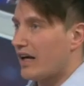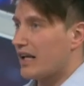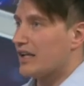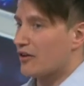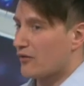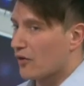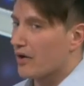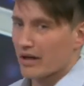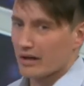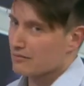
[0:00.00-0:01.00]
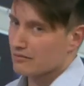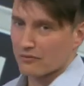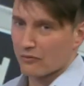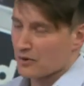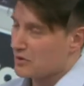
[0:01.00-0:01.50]
and therefore,
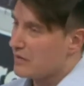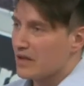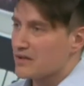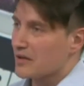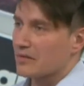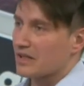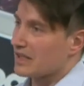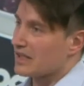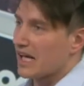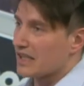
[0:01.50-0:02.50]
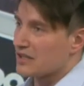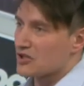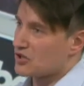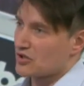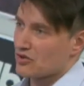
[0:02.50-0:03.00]
when you meet somebody like that, it
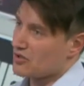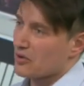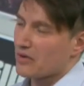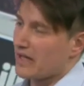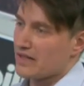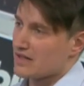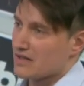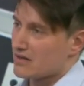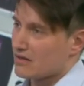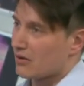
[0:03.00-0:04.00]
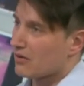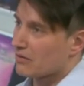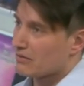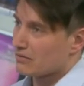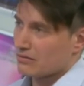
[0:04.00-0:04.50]
just showcases all
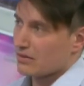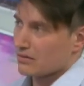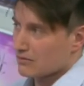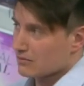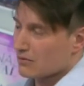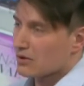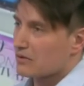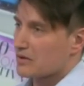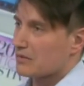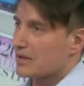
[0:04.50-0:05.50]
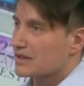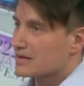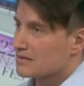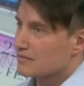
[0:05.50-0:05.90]
over the place.